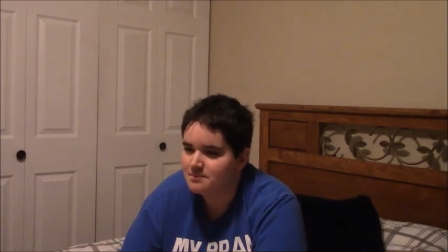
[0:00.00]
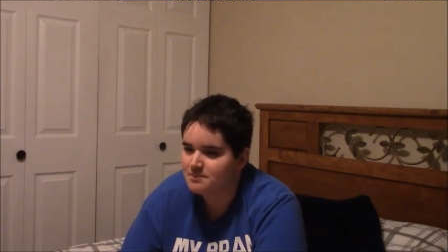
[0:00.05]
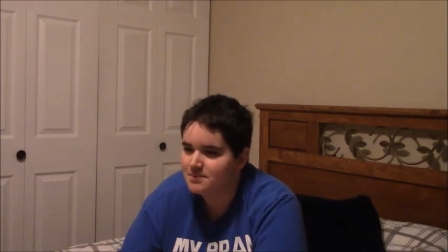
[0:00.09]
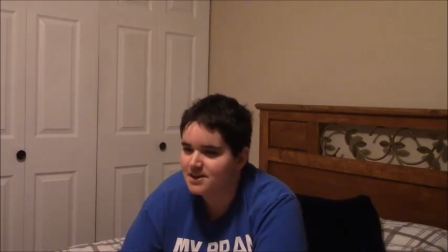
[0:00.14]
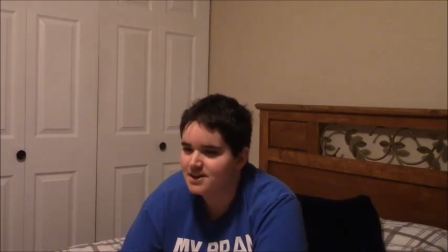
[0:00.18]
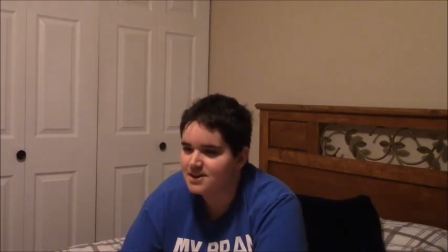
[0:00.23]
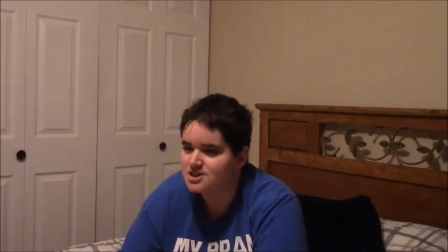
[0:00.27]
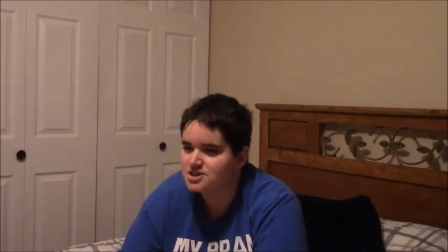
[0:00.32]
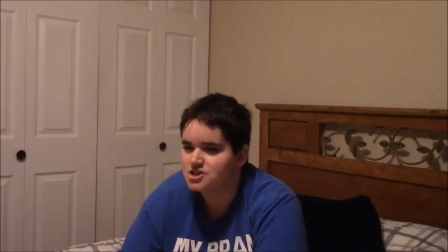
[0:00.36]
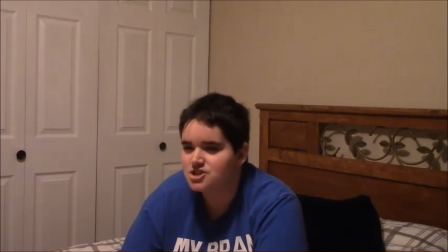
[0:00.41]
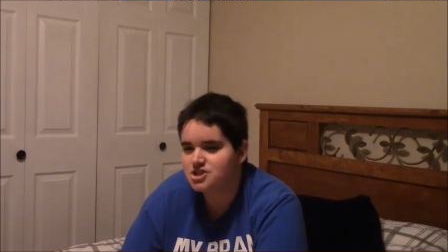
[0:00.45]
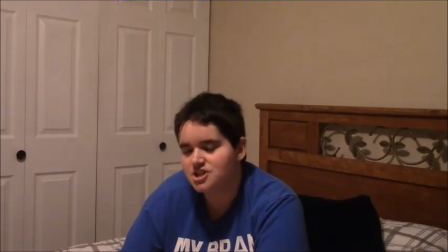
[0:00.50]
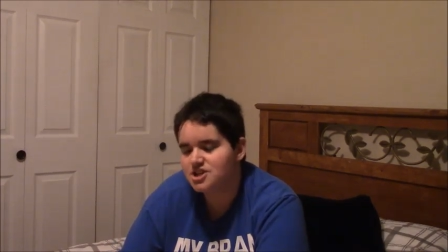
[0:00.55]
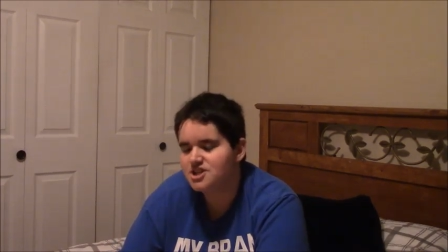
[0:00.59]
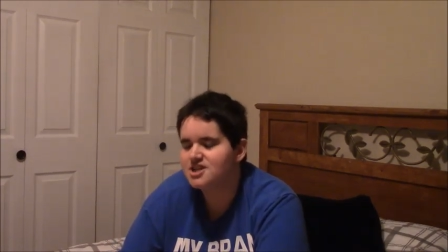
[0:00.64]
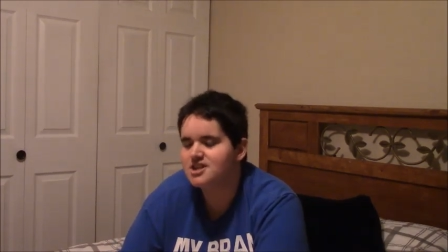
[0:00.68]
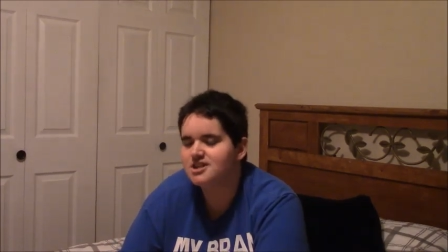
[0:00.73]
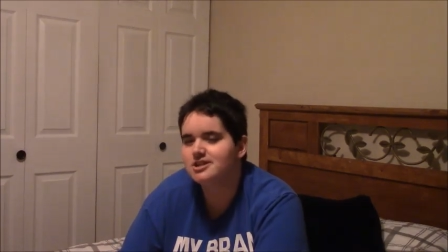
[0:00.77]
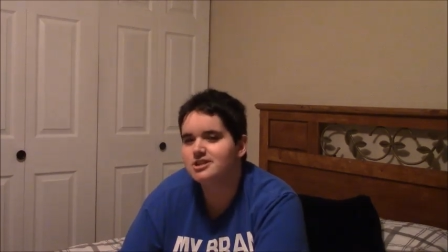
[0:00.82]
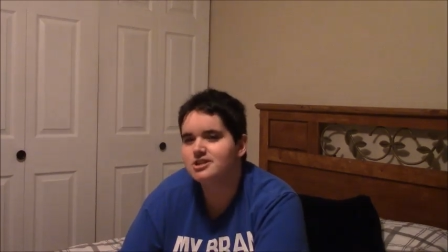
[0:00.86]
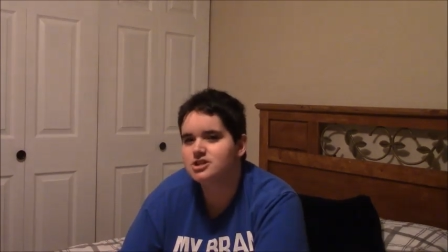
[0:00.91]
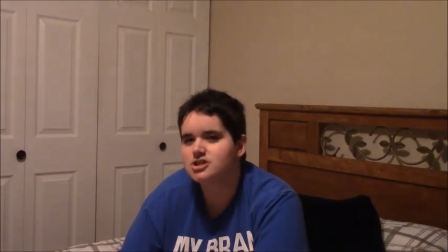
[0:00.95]
because she
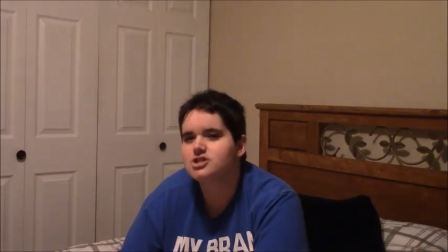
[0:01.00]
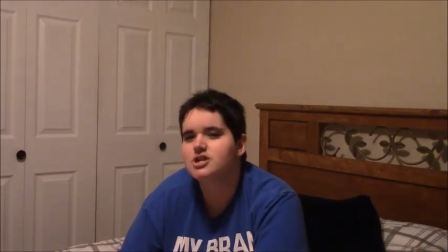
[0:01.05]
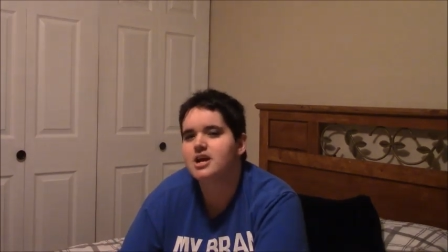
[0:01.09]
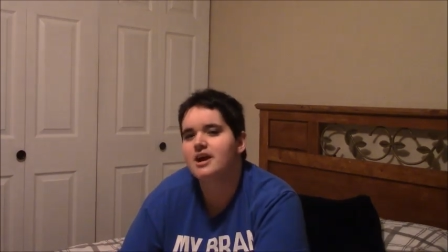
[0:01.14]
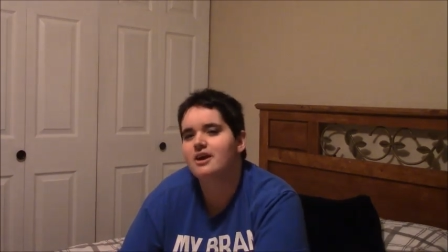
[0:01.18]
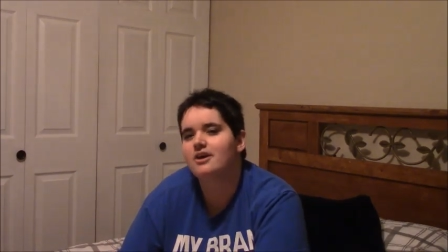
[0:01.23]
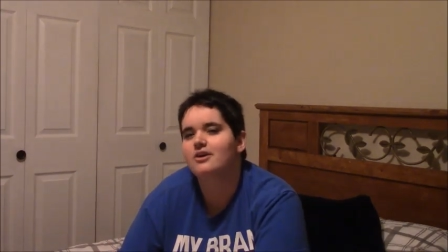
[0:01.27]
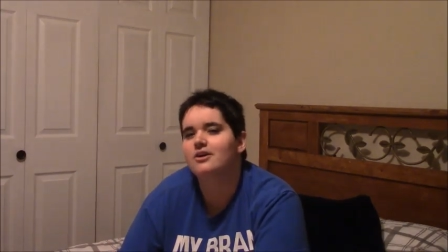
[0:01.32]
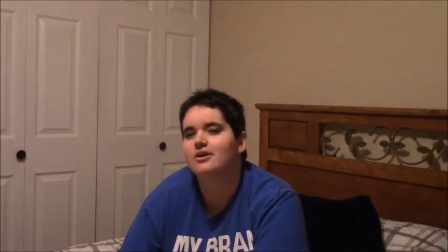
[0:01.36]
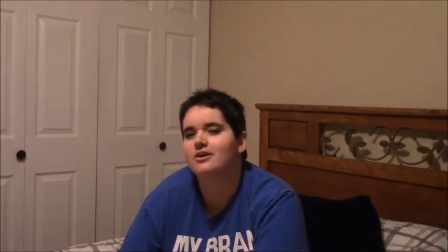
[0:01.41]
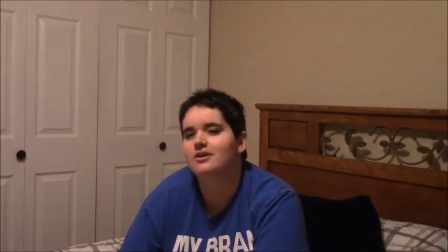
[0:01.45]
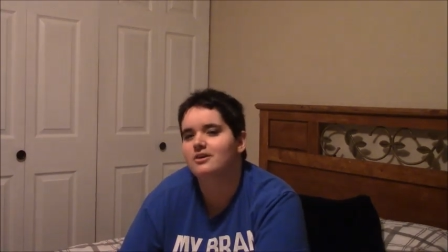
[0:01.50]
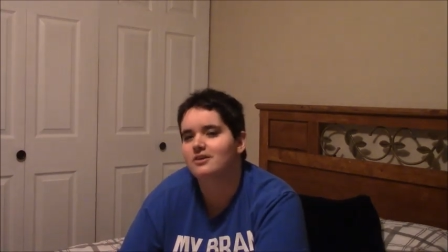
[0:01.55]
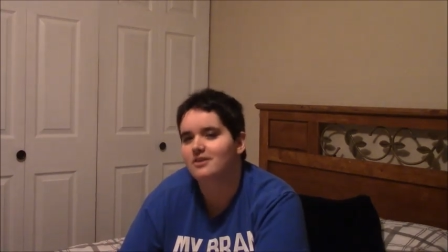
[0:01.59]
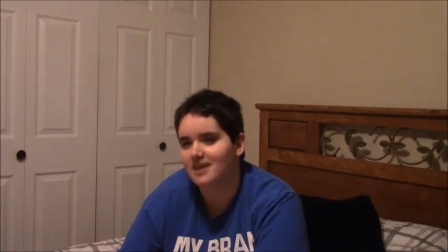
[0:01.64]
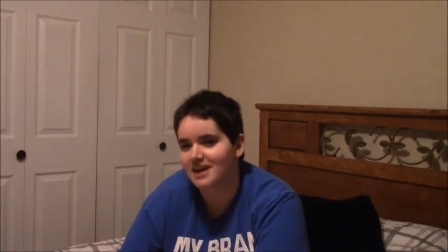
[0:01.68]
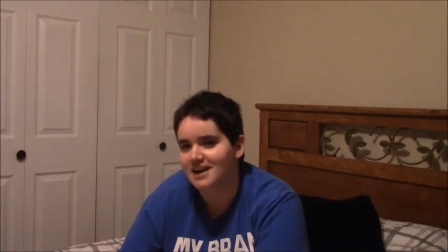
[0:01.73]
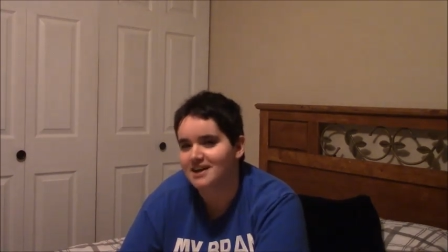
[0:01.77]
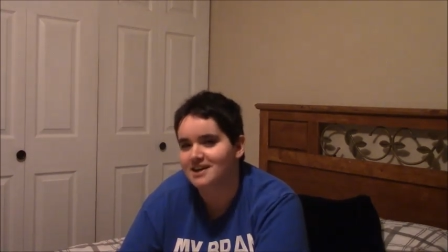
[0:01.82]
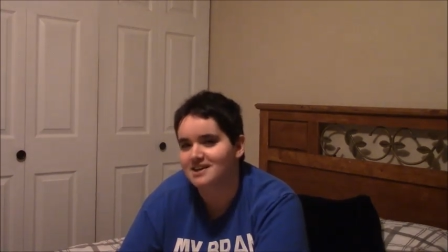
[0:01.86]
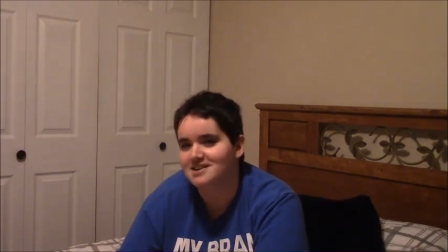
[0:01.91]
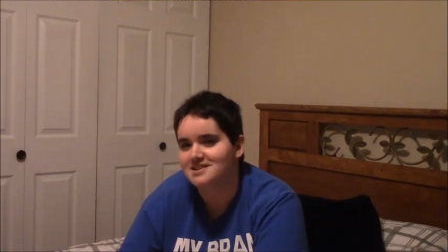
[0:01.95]
didn't share her
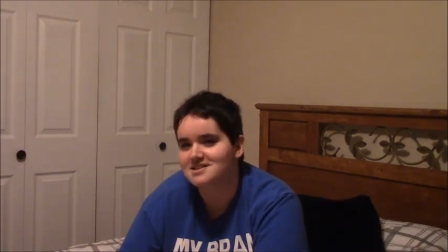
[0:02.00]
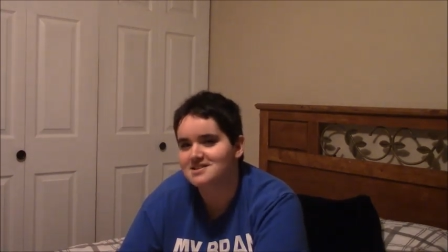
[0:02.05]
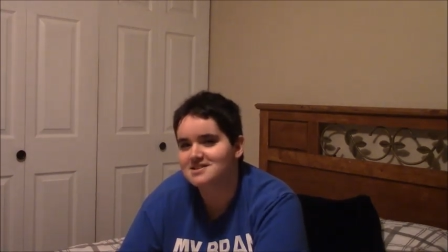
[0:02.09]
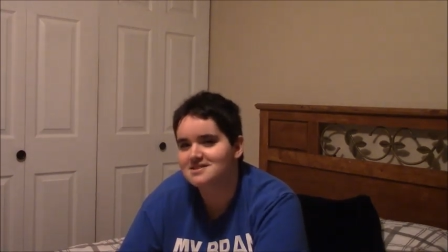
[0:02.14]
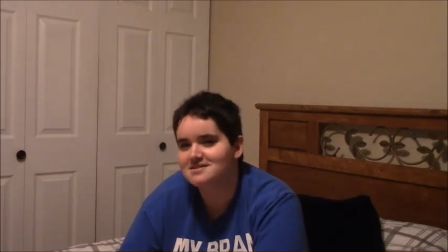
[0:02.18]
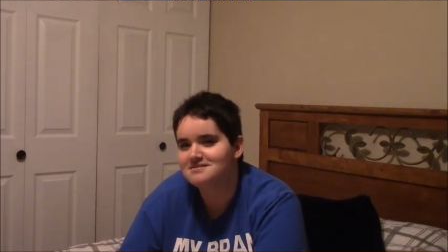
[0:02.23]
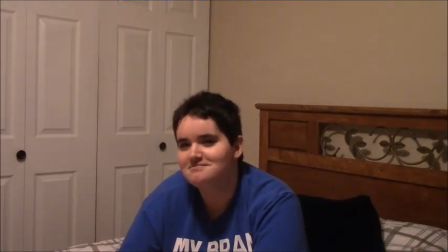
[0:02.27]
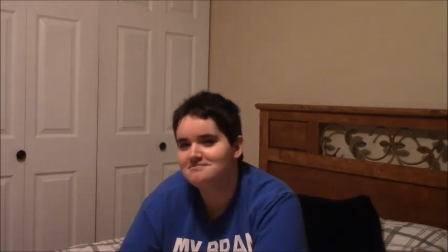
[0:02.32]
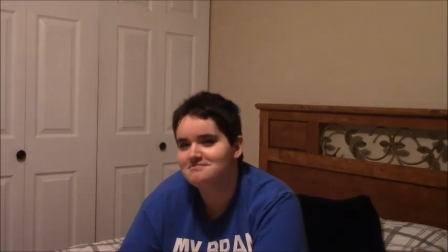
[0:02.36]
crayons.